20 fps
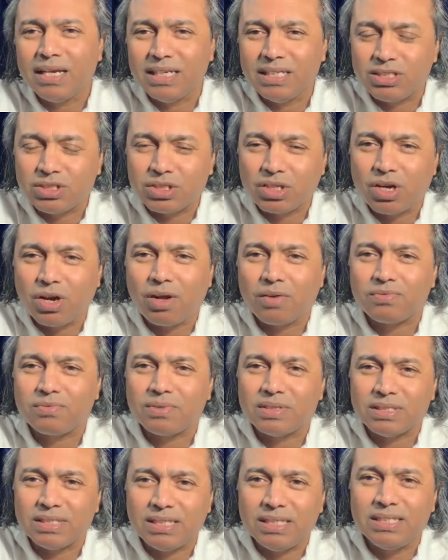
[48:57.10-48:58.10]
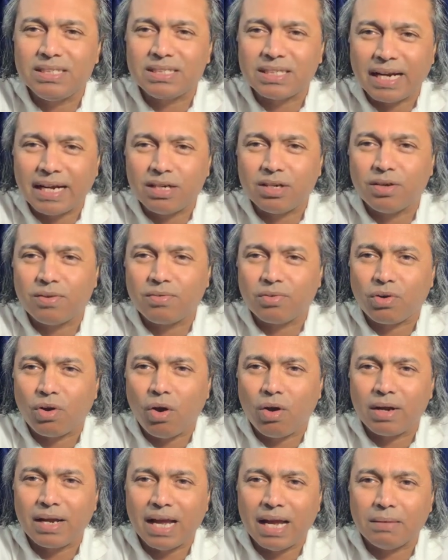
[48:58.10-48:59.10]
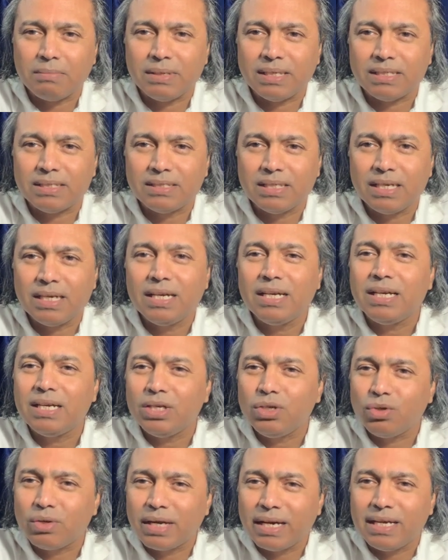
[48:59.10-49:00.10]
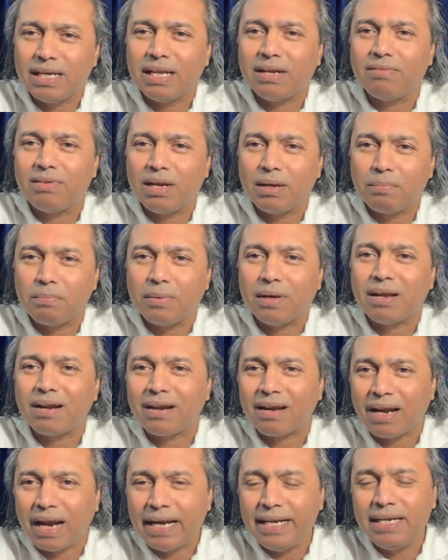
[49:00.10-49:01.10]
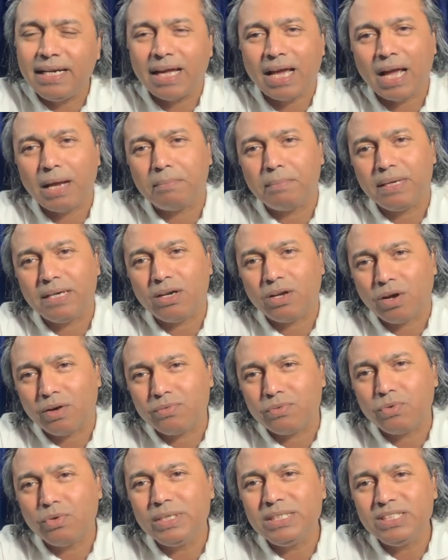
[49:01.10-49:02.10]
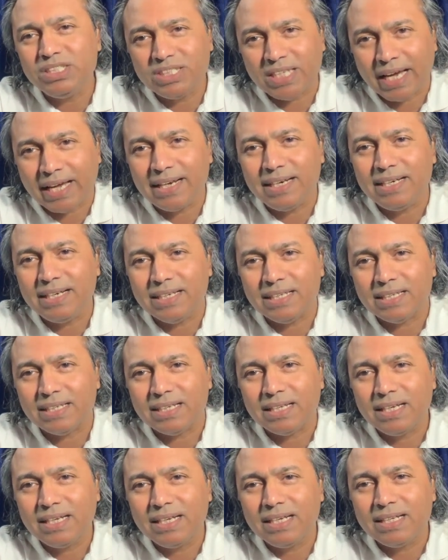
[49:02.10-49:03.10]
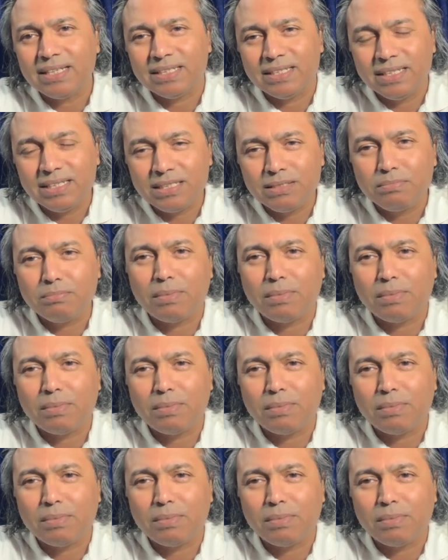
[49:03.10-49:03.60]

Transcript: Instead of these kind of wrong habits, you can develop right habit of doing charity. This